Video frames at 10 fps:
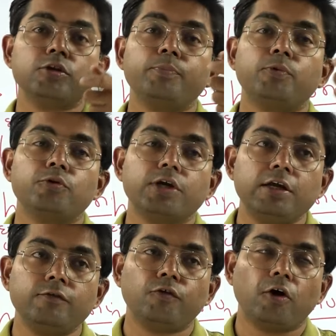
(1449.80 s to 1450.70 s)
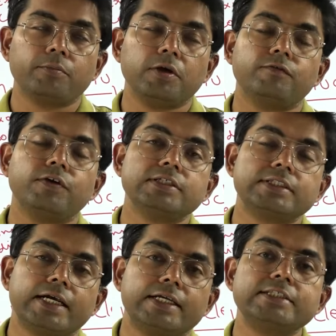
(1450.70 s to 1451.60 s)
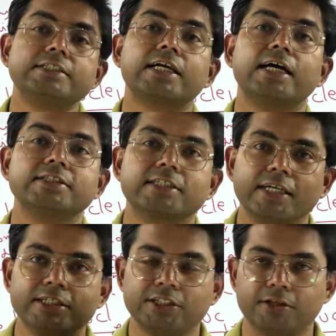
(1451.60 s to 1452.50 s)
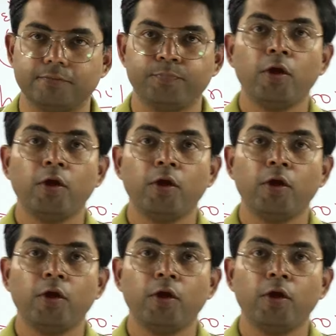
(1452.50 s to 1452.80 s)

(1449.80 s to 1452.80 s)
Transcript: protein forming phase, that is translation.